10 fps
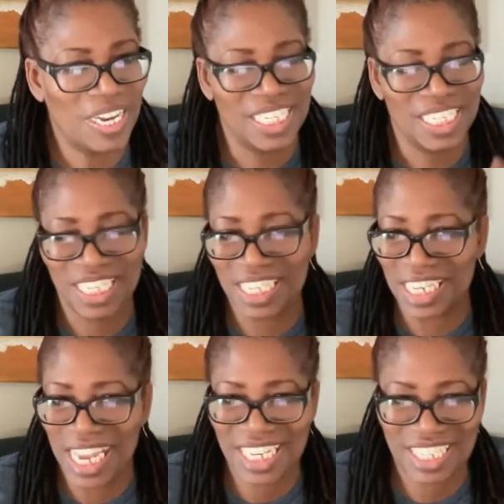Until
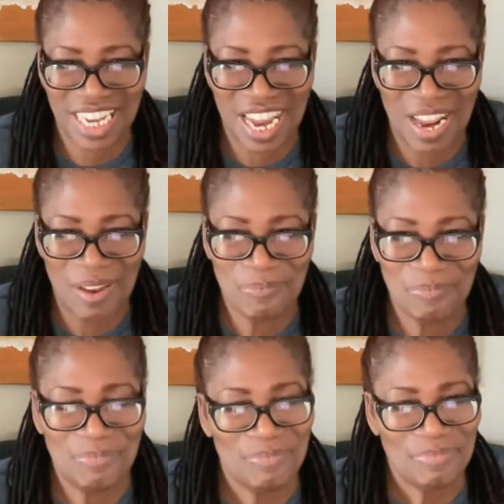next time,
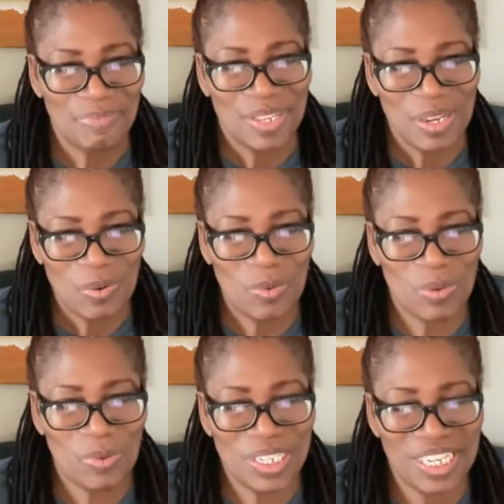
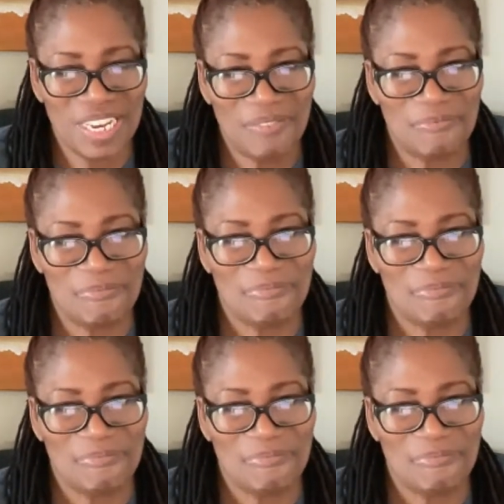we will see.